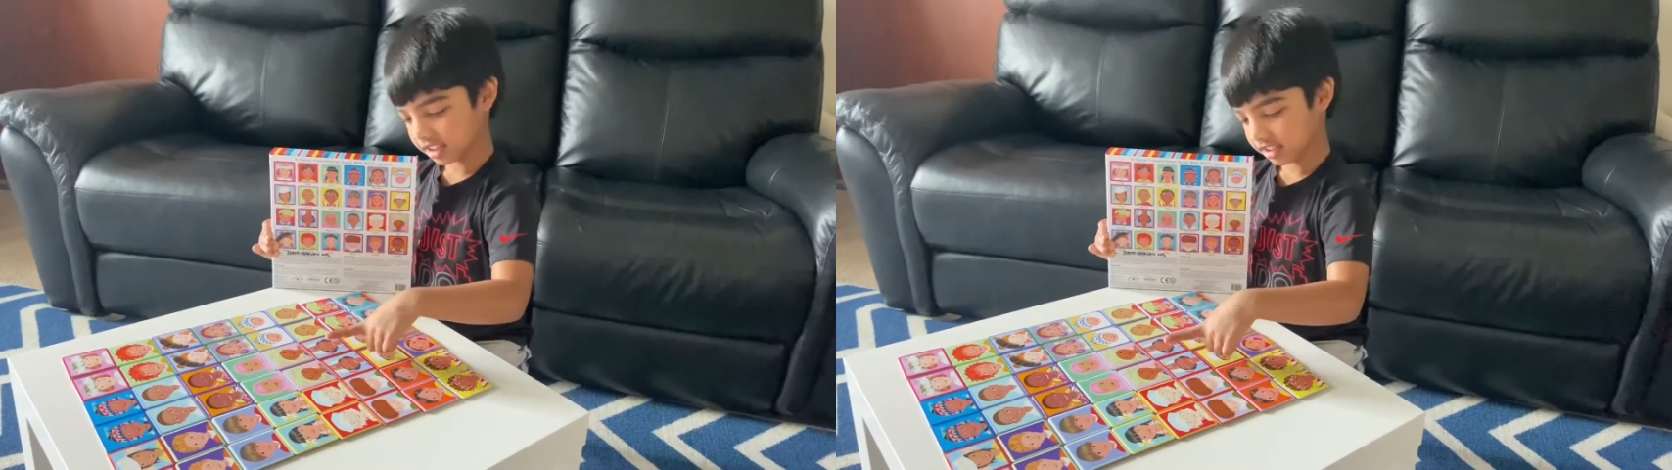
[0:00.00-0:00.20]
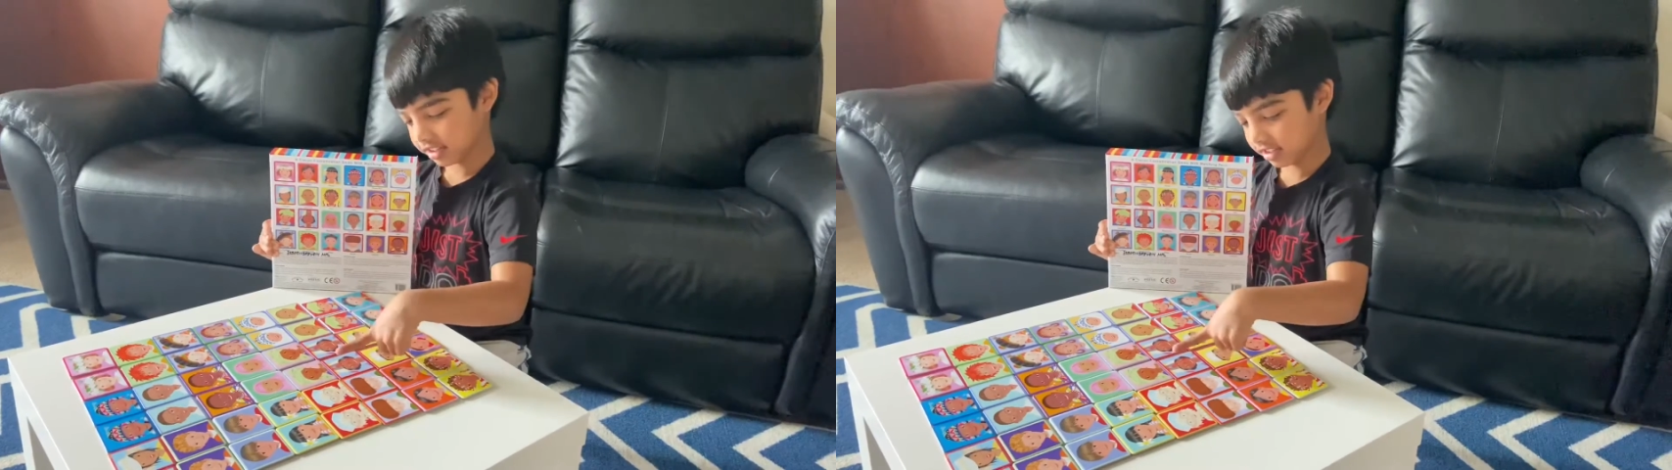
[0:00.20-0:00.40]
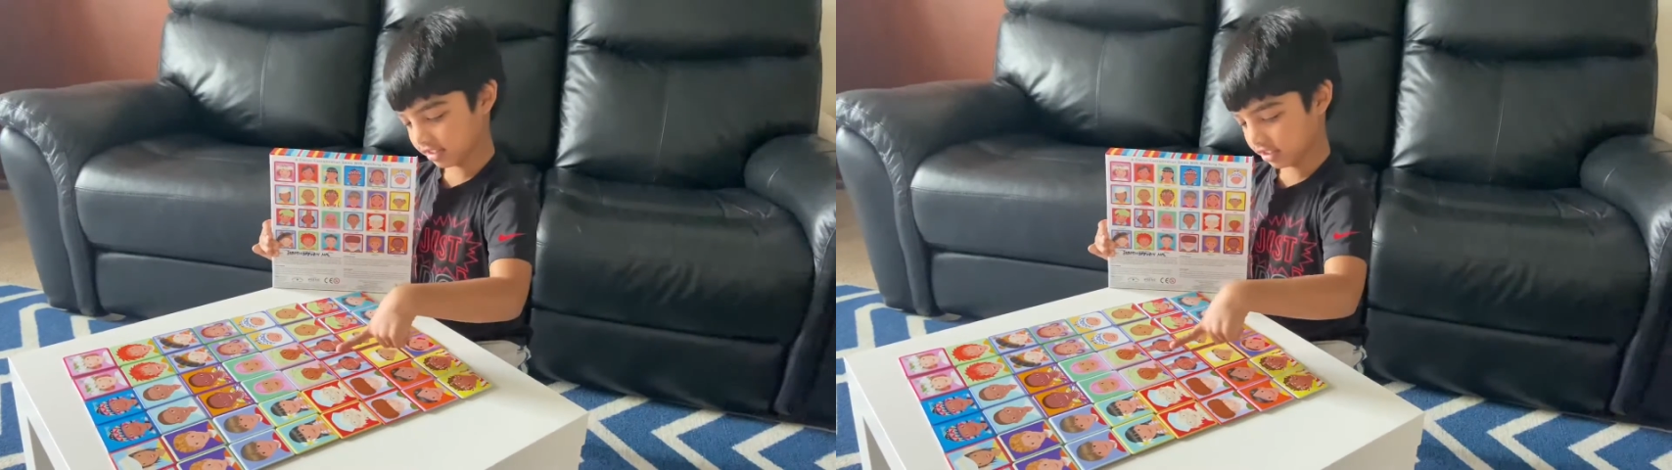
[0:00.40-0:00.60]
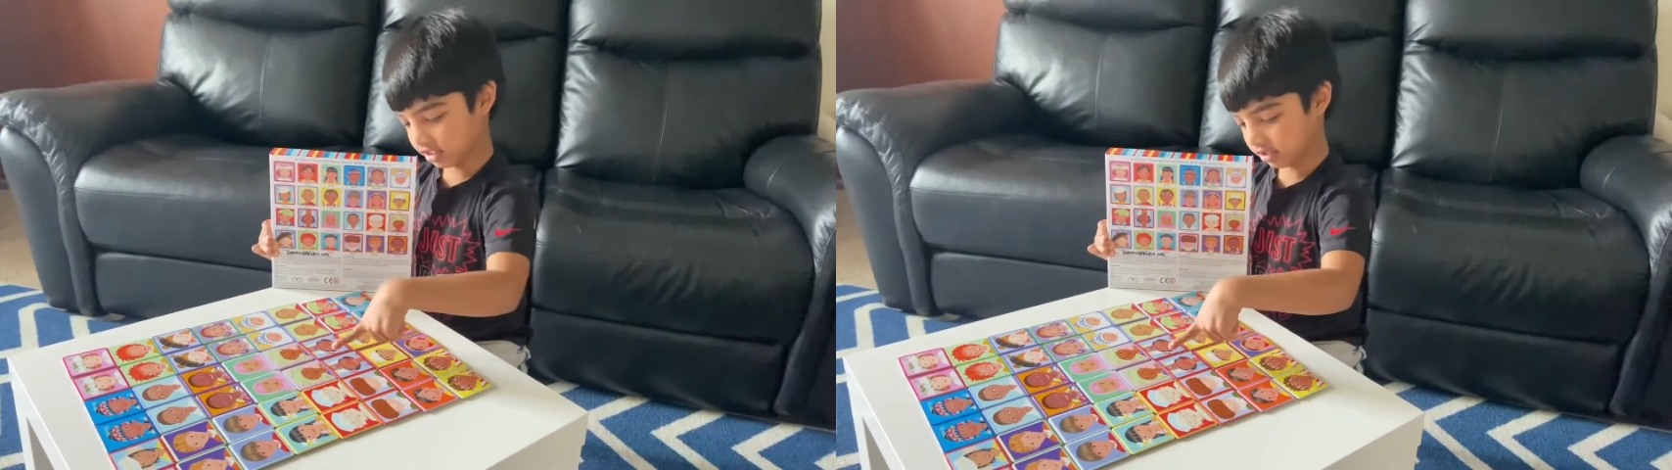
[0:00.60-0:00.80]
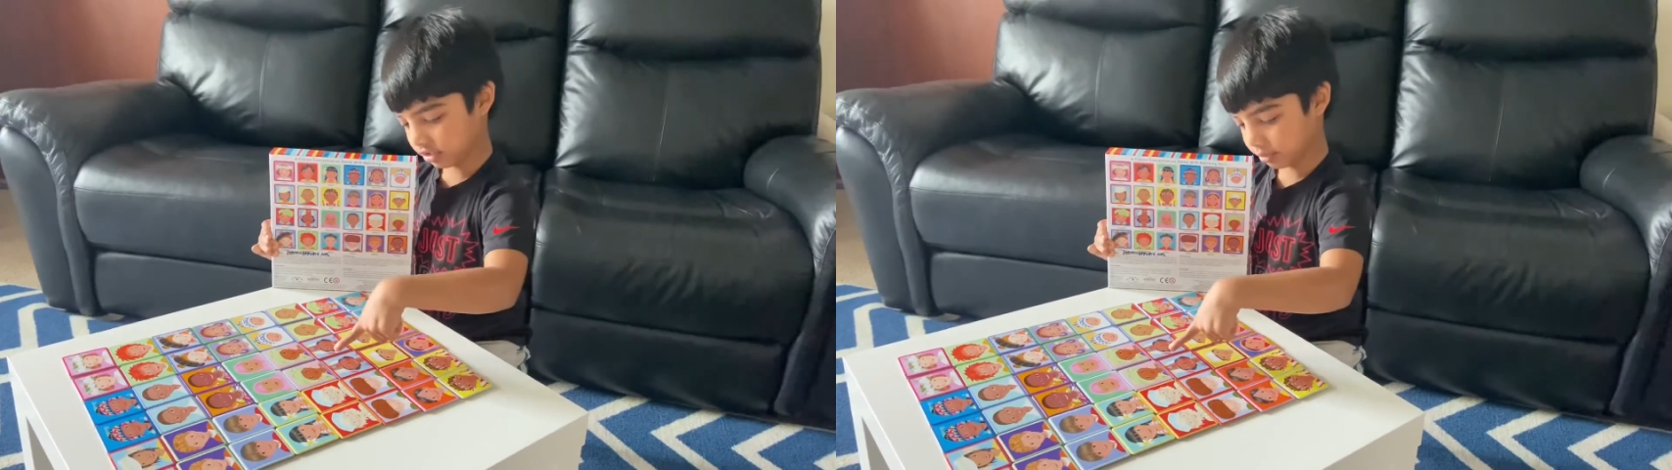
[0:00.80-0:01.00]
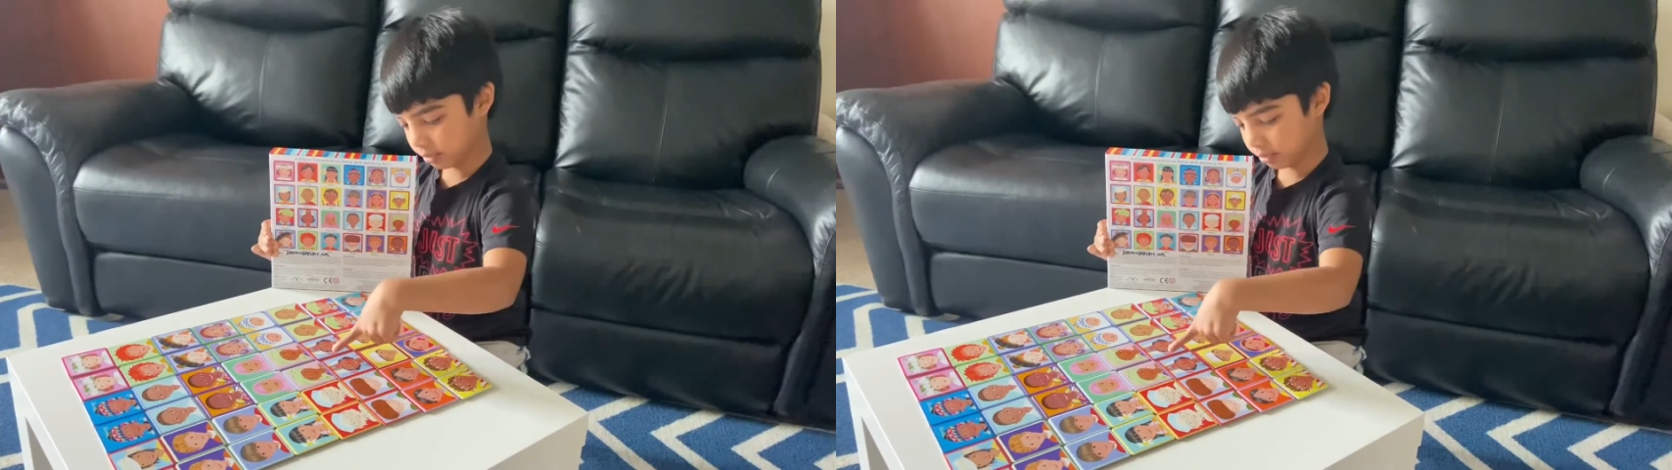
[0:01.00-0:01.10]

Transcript: this is going to